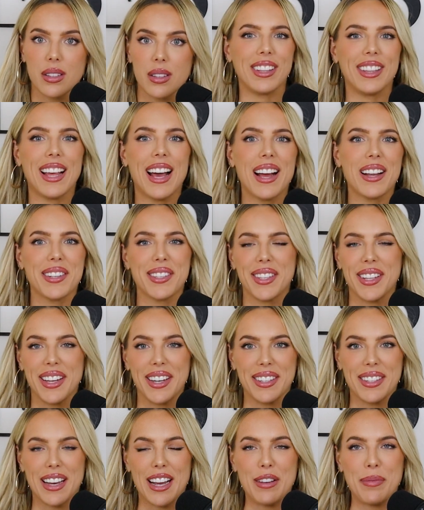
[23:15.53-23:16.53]
The last
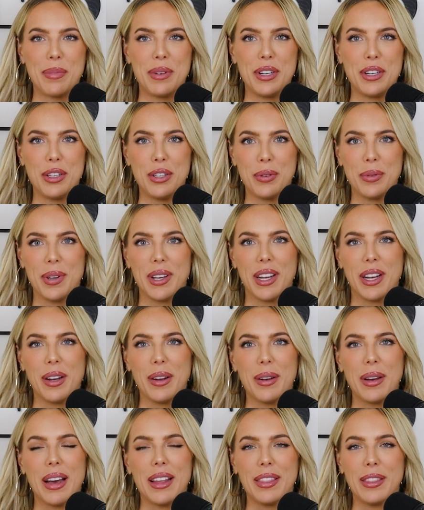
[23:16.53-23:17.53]
things I've been
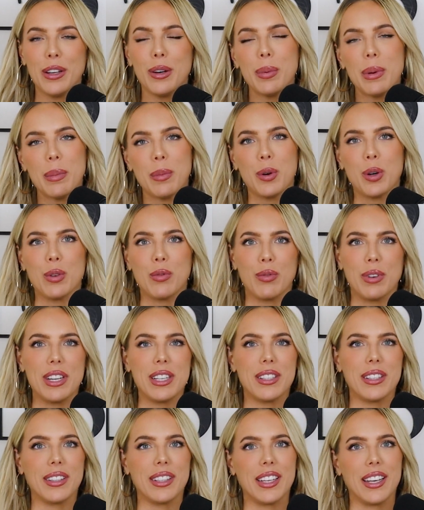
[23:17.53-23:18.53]
doing a little bit more
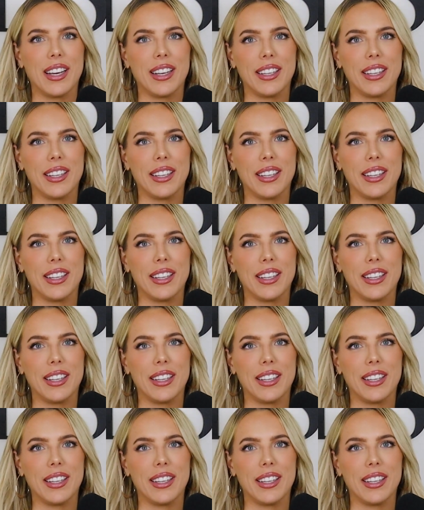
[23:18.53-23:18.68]
recently,